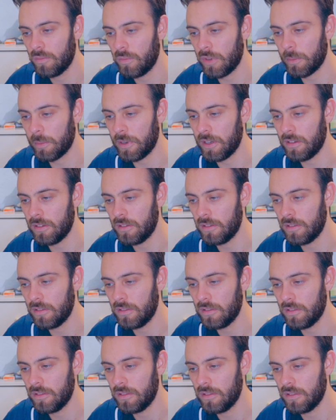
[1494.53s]
Wait a minute.
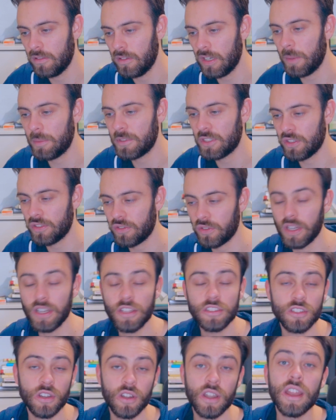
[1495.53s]
episode three.
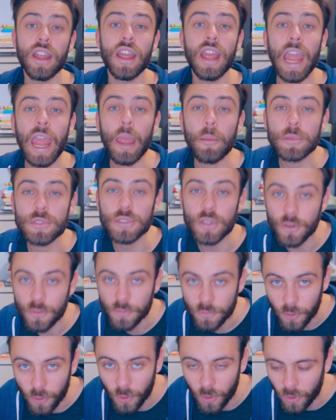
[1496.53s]
Sorry. Episode
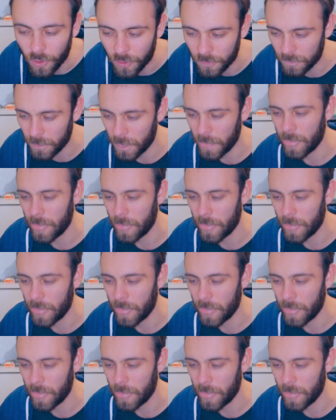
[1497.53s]
four.